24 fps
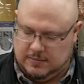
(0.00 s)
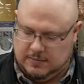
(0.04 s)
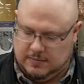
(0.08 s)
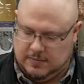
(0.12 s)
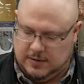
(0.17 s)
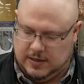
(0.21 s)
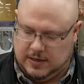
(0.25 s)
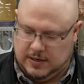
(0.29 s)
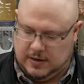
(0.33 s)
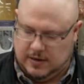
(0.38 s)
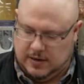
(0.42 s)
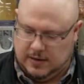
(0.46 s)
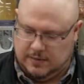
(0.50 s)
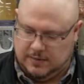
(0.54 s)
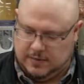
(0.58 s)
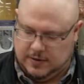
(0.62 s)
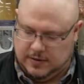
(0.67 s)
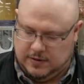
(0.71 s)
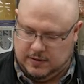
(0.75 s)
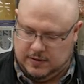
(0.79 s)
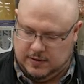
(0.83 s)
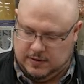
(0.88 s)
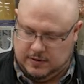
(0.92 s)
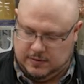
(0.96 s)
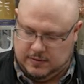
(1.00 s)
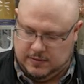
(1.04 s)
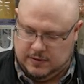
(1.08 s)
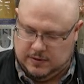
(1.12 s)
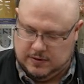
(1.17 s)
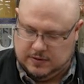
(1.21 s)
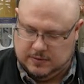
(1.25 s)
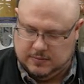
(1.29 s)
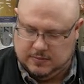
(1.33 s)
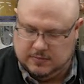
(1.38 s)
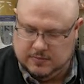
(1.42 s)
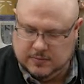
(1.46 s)
we can offer you to do
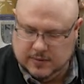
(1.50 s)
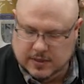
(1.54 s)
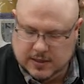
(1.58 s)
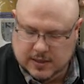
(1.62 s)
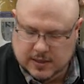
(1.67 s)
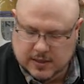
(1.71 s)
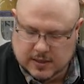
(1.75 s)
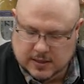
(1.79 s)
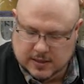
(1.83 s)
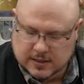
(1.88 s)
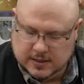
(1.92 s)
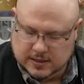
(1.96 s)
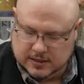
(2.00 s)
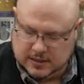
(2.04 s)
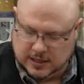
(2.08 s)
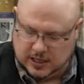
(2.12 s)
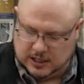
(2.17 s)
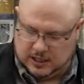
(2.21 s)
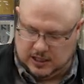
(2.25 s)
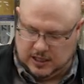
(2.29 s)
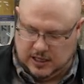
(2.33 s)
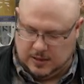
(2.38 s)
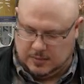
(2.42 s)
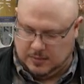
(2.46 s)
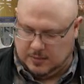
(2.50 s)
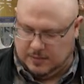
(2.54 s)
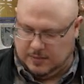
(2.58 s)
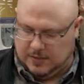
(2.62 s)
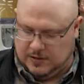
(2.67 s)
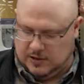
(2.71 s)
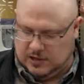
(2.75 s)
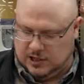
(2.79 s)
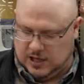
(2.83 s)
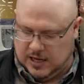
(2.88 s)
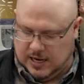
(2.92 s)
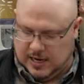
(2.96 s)
some touching up of
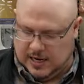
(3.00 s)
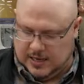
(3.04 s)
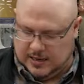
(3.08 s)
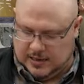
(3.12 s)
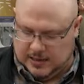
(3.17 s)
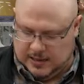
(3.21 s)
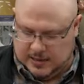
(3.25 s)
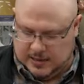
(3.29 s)
your chain.